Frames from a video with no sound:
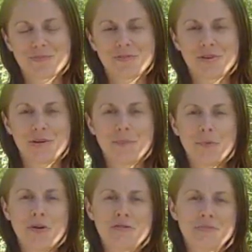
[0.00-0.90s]
For
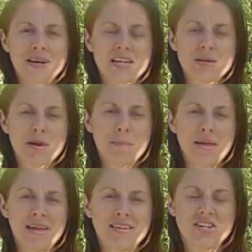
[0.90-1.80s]
more information about
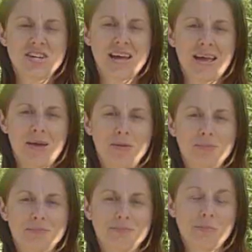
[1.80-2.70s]
me and to check out
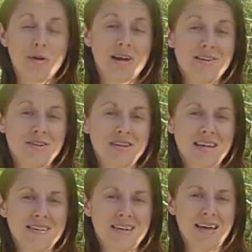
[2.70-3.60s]
what I do
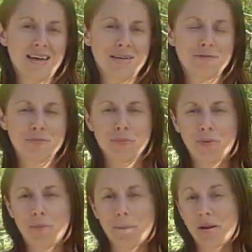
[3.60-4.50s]
day to day, for
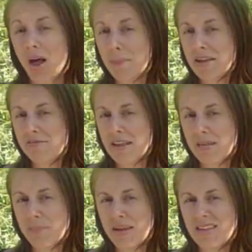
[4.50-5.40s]
more plant-based
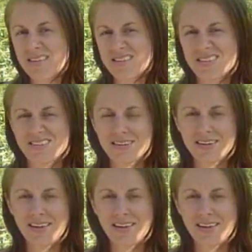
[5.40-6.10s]
recipes and just to